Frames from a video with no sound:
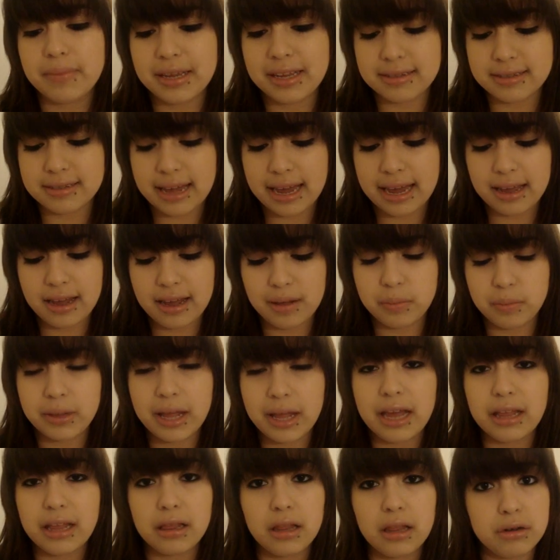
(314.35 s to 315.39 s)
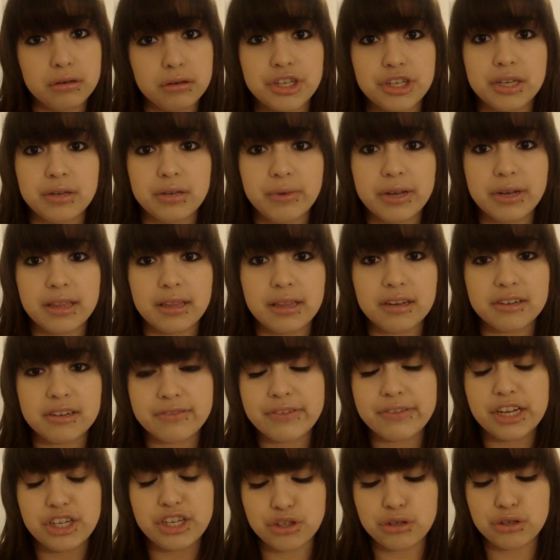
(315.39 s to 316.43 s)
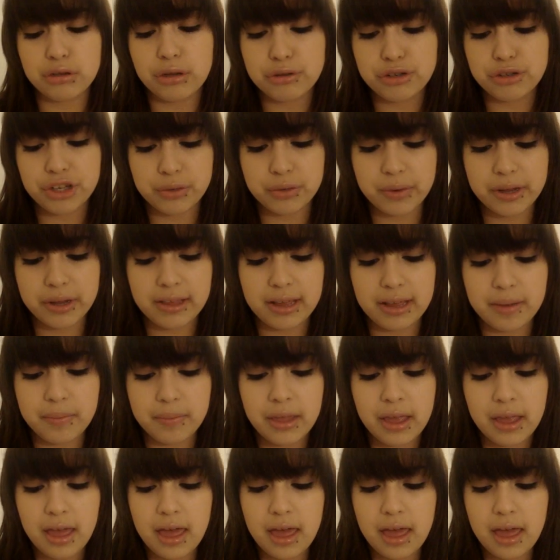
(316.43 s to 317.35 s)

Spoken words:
because I apply lotion with it, or facial lotion with it.